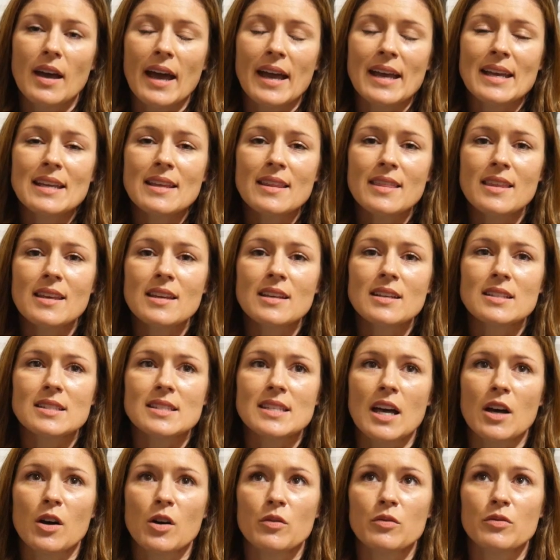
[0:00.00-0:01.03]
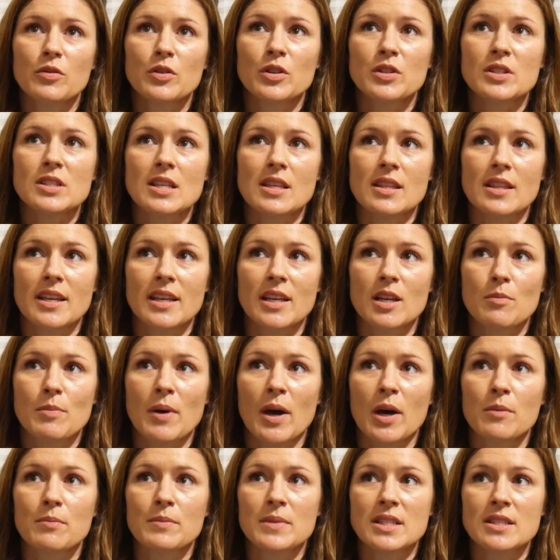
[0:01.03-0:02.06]
I think it's helpful to think
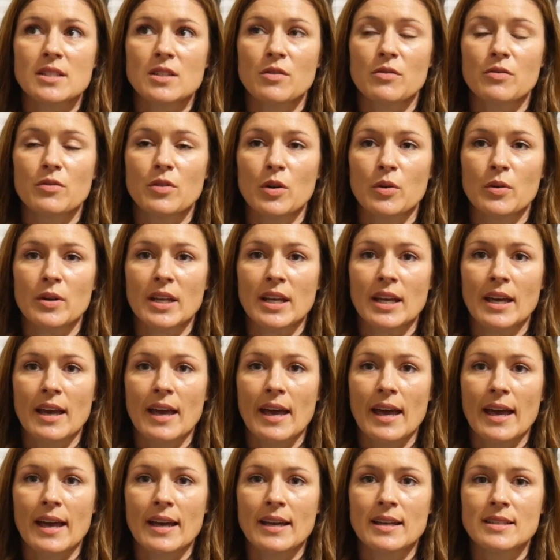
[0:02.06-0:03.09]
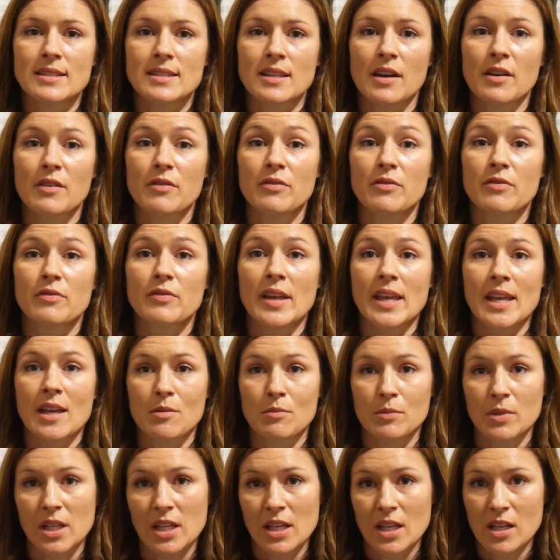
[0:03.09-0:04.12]
about misophonia as a
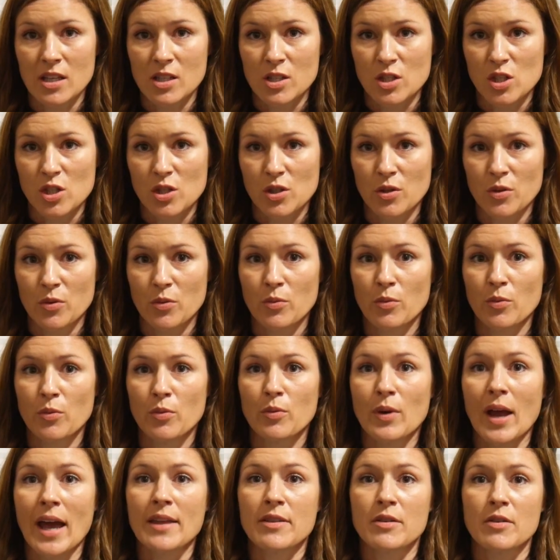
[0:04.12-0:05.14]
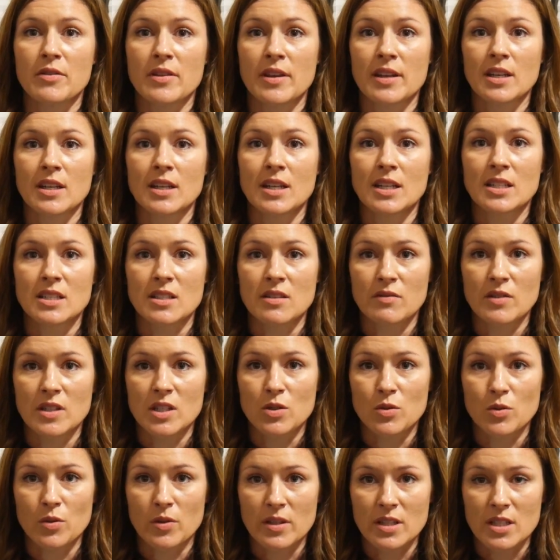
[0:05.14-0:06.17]
family issue rather than an
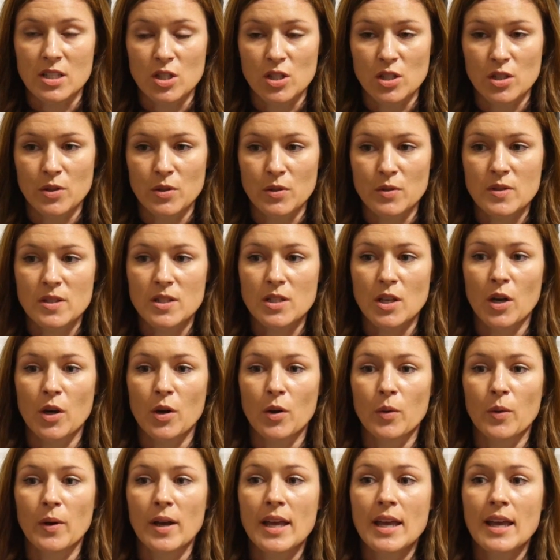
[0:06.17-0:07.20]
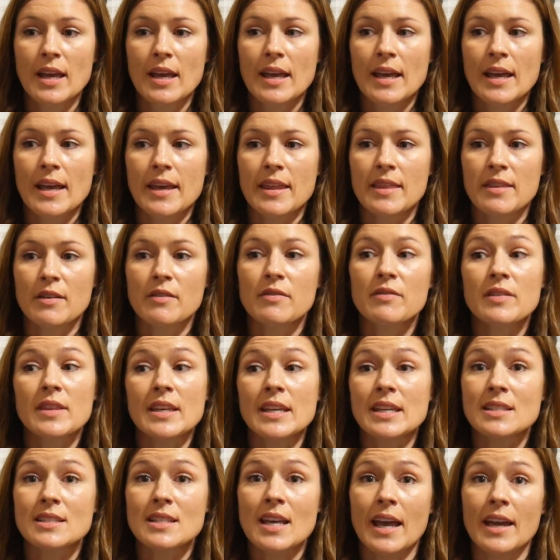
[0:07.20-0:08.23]
individual issue. So
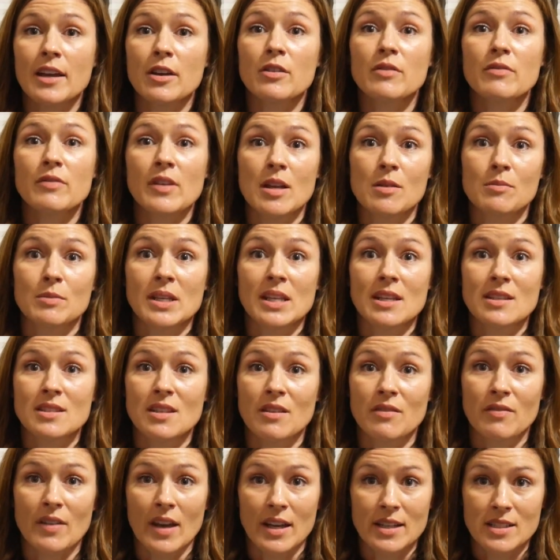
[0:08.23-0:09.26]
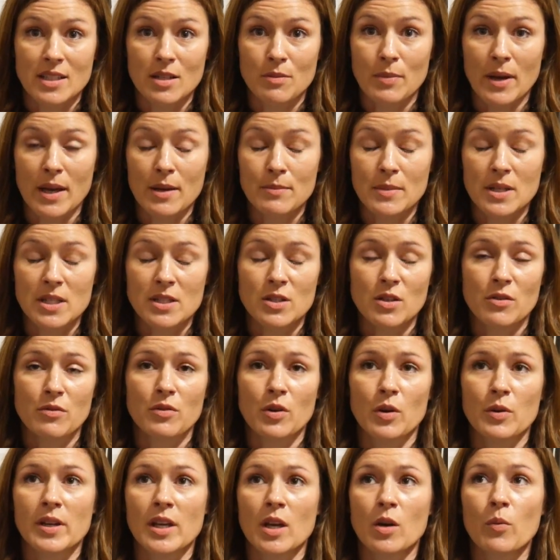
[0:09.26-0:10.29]
the entire family is affected by
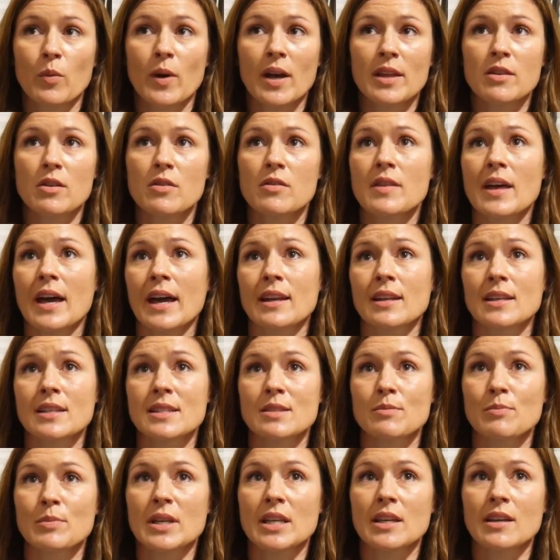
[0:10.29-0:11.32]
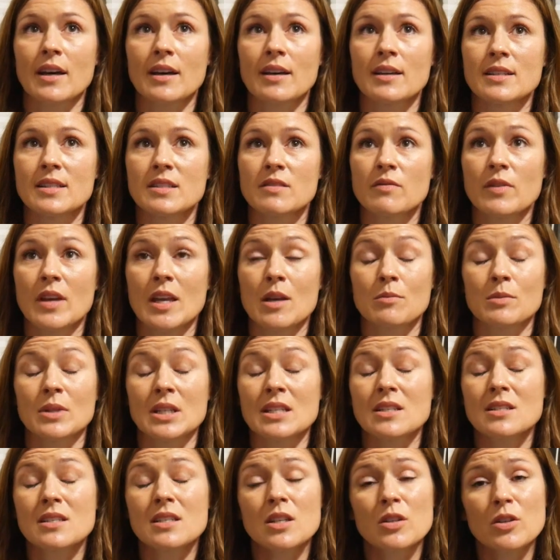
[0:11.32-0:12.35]
misophonia, whether that is because
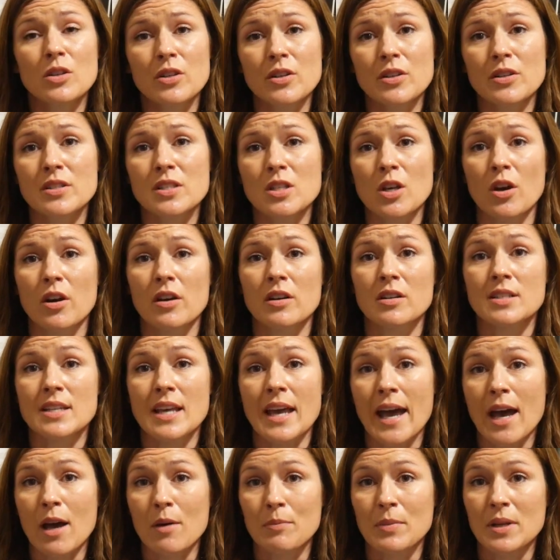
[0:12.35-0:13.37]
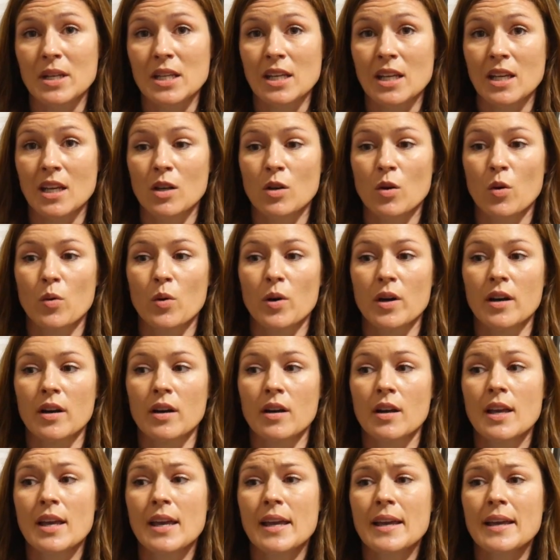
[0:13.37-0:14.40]
family dinners aren't happening
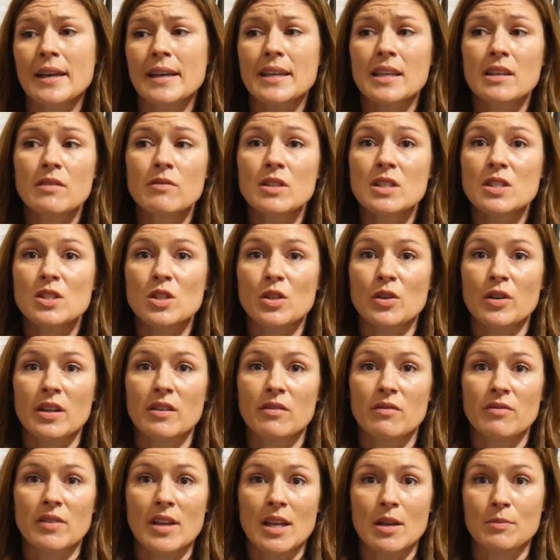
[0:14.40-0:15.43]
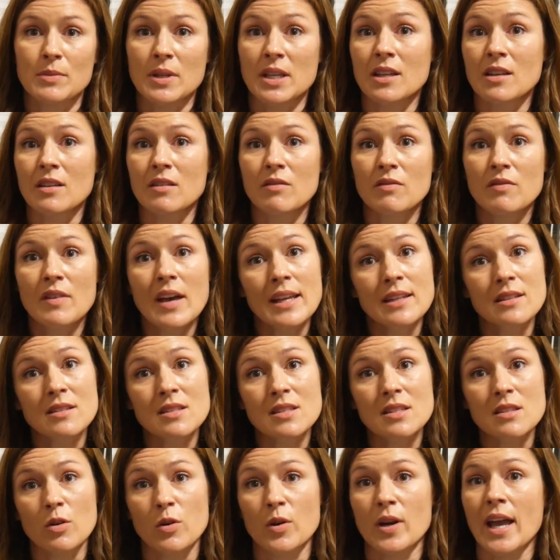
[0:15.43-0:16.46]
or even certain family
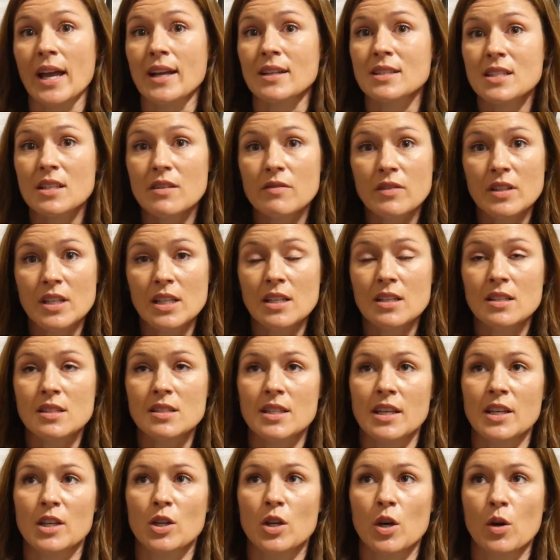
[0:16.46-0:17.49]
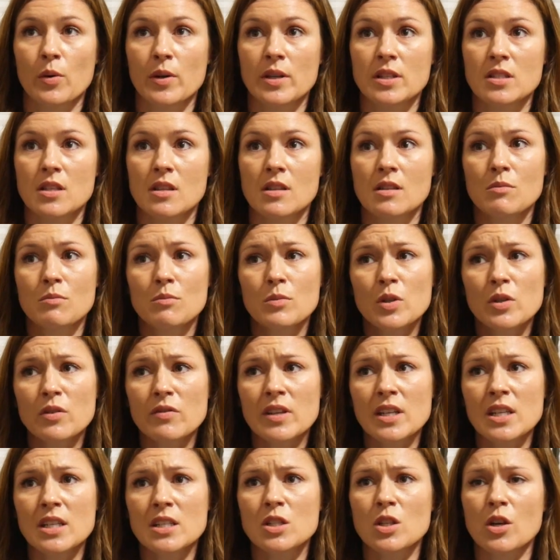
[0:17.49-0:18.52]
events or activities like going to the
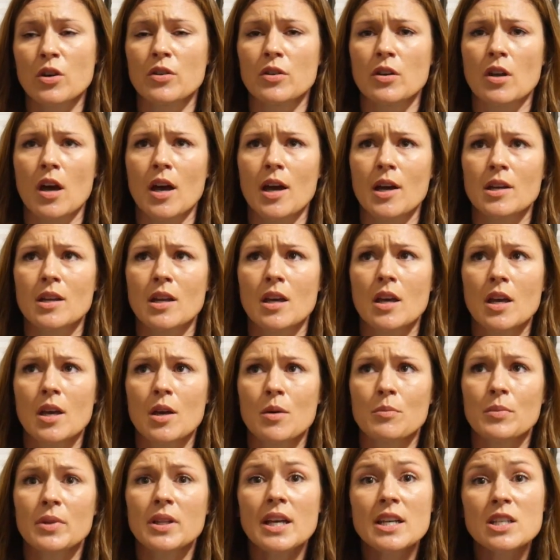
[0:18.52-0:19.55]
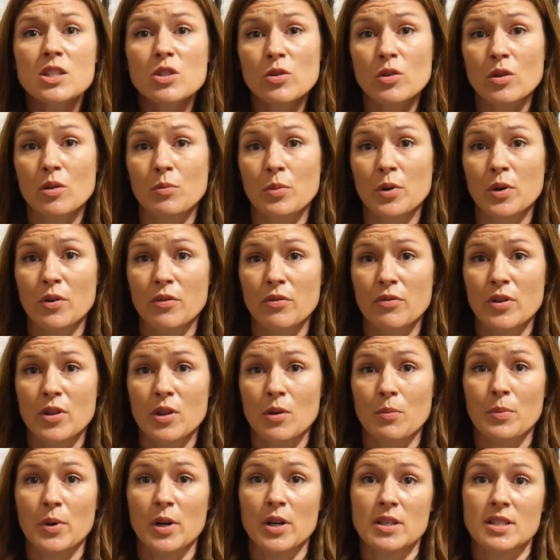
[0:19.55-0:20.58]
movies are not pleasurable for
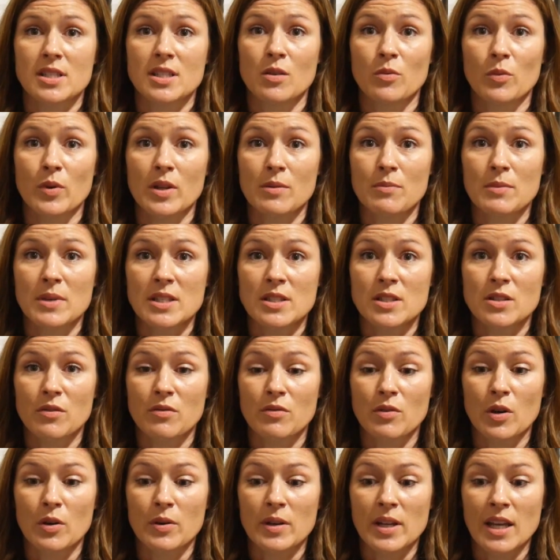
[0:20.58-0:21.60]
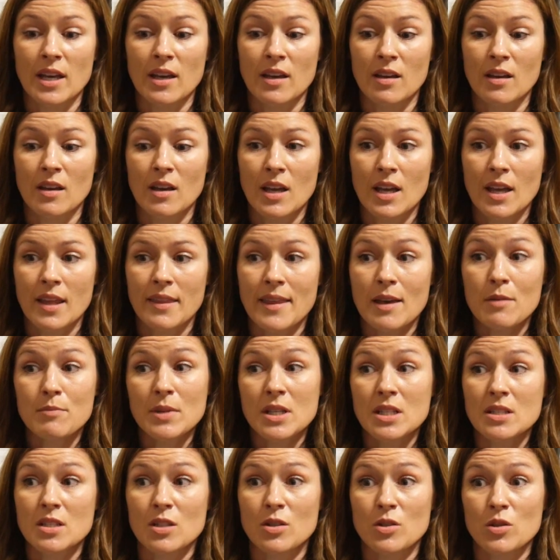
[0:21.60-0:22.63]
the person with misophonia. That
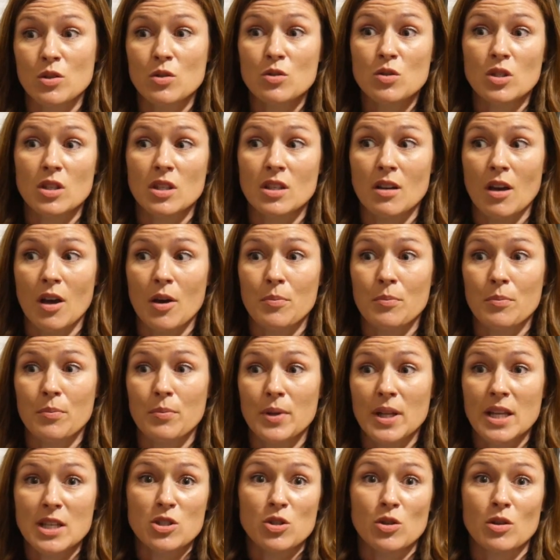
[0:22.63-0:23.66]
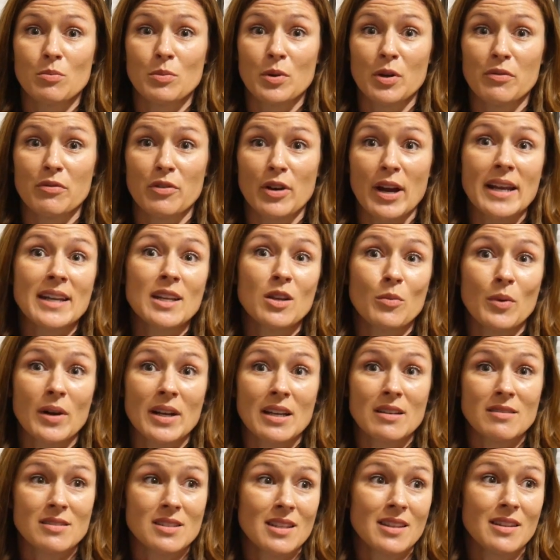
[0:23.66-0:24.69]
means they're usually not pleasurable for anyone
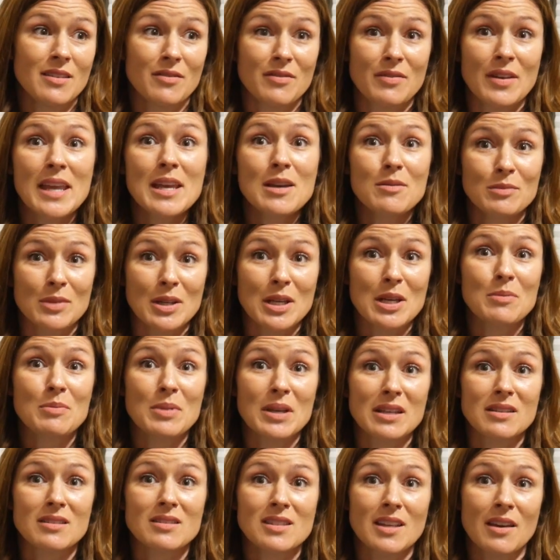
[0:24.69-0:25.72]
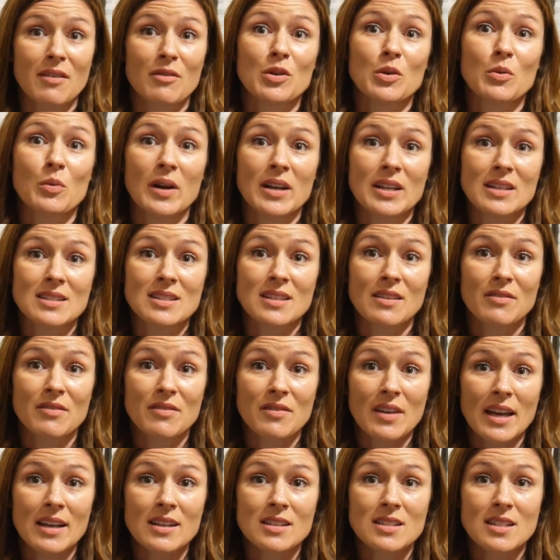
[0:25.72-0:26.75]
else in the family because everyone is
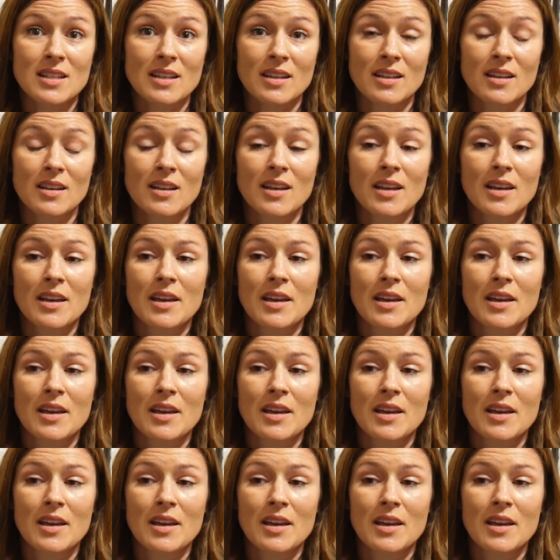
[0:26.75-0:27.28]
affected.